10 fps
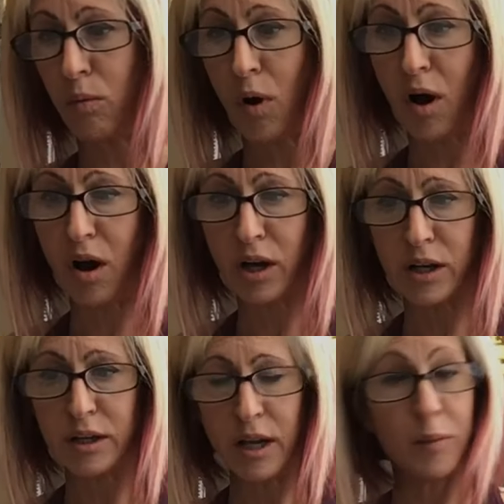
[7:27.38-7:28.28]
walk,
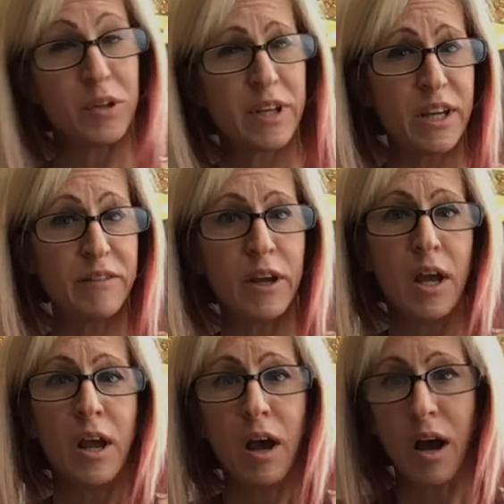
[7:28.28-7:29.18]
I believe,
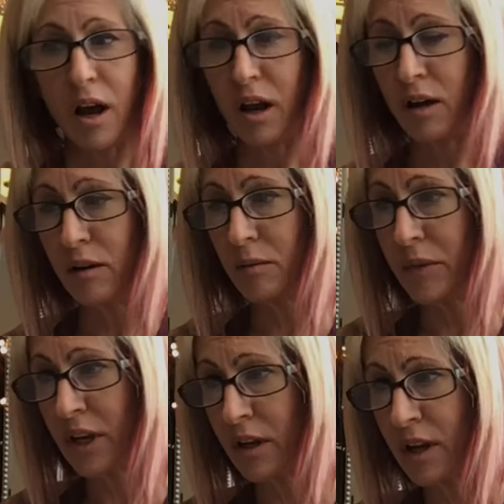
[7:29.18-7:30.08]
um,
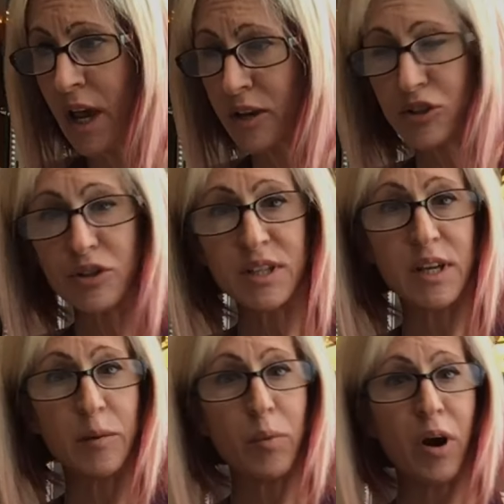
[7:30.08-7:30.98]
at Hexer
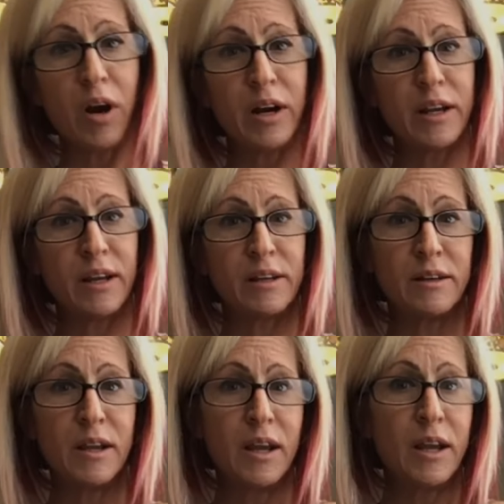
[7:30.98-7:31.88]
State Park and,
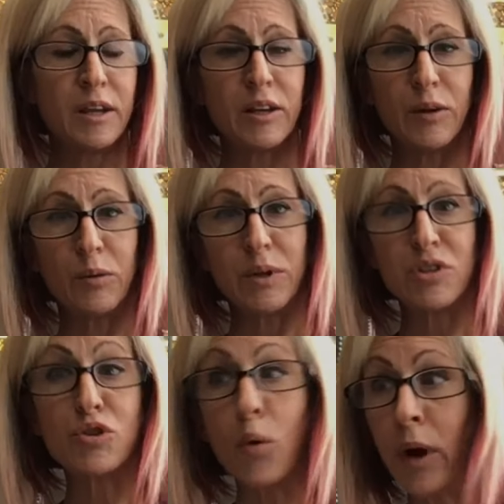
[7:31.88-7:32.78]
you know,
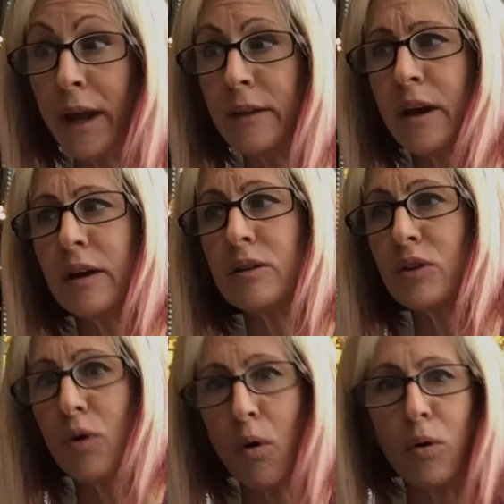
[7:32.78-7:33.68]
enjoy that, the
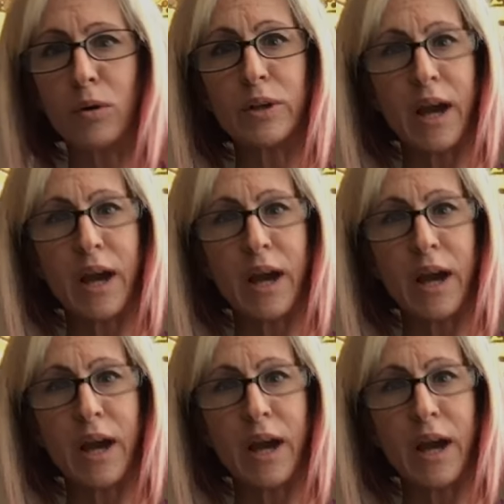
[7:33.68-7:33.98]
cold